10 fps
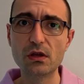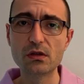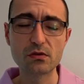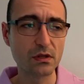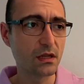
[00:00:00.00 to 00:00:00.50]

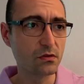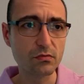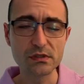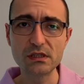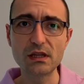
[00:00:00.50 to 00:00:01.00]
So then you
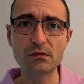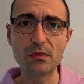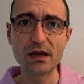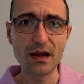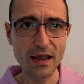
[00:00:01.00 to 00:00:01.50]
will see that
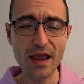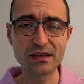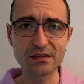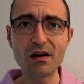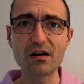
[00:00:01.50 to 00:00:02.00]
my I
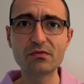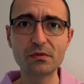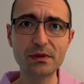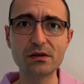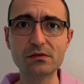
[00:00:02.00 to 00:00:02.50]
X R
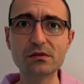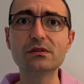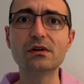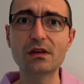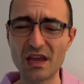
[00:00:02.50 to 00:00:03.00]
will be equal
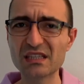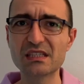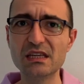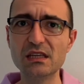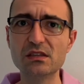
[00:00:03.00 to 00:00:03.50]
to X
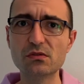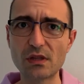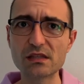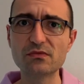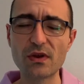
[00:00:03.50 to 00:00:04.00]
C. So
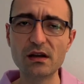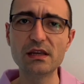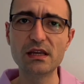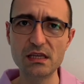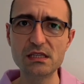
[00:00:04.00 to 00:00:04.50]
that's
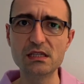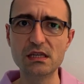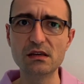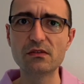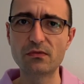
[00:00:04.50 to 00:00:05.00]
fairly
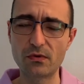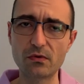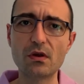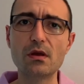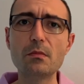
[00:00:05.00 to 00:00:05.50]
easy
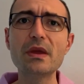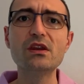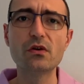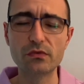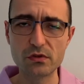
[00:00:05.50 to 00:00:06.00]
for
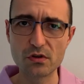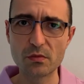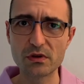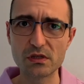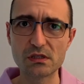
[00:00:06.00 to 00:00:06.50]
many of the
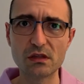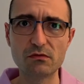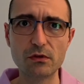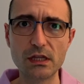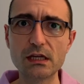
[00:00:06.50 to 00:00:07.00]
geometries that
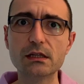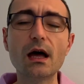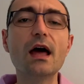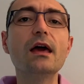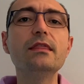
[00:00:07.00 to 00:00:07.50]
we deal
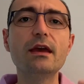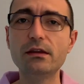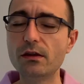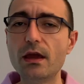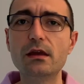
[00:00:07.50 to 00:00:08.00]
with day
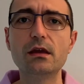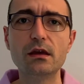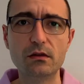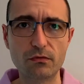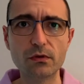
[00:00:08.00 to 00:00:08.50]
to day
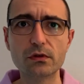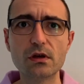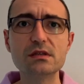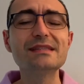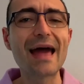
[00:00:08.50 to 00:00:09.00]
in fluid
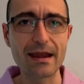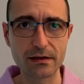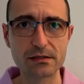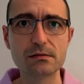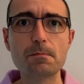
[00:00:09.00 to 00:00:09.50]

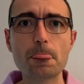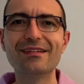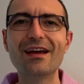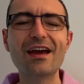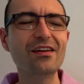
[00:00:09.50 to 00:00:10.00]
statics.
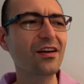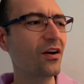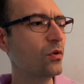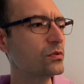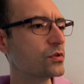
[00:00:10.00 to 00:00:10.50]
And I
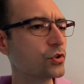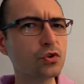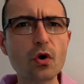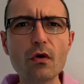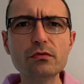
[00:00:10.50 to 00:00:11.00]
also
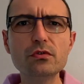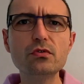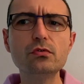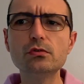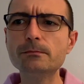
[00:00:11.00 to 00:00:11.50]
showed
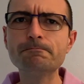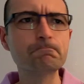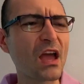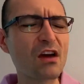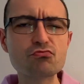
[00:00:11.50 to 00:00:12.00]
you
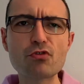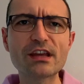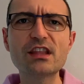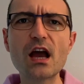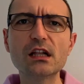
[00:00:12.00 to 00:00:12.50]

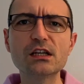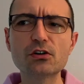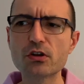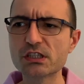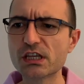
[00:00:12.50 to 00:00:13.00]
rectangular
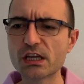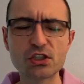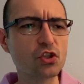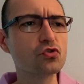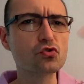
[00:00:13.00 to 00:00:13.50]
cross
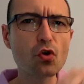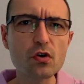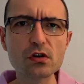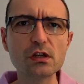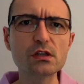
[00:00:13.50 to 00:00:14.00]
section,
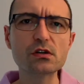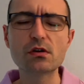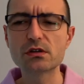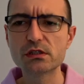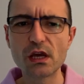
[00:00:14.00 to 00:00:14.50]
circular
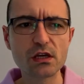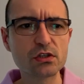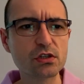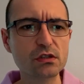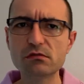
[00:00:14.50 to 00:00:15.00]
cross
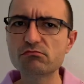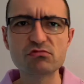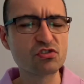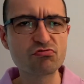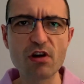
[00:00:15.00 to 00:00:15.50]
section,
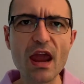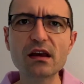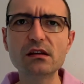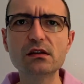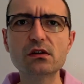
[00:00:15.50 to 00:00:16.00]

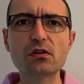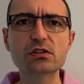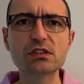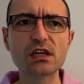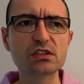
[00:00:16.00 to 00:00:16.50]
triangular
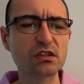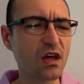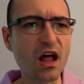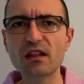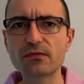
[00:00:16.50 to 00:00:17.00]
cross section,
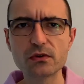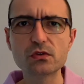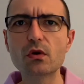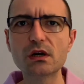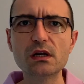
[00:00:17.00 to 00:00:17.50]
half a
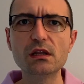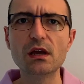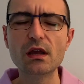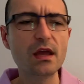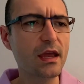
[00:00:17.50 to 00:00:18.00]
circle.
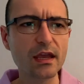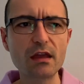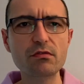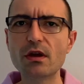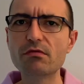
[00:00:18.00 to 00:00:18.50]
I
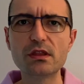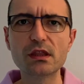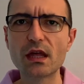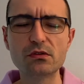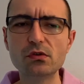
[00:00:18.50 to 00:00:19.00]
gave you everything
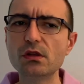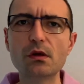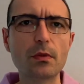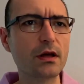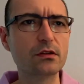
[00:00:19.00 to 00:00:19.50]
that you need
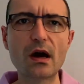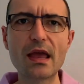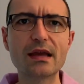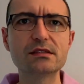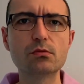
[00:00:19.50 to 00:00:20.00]
about the I
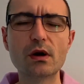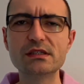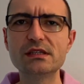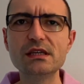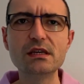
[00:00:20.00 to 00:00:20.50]
X Y
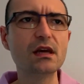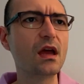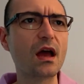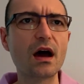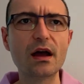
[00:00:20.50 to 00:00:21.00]
C,
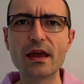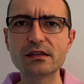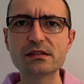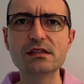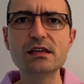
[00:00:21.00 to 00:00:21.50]
I
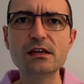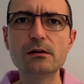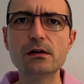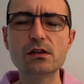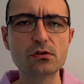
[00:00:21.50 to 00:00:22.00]
X C.
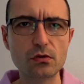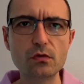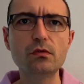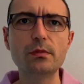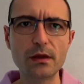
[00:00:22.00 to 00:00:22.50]
So
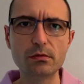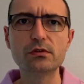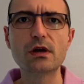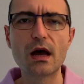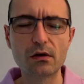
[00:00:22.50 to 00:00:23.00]
you will be able
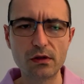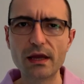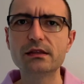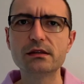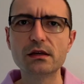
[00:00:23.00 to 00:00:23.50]
to
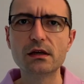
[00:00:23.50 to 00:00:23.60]
calculate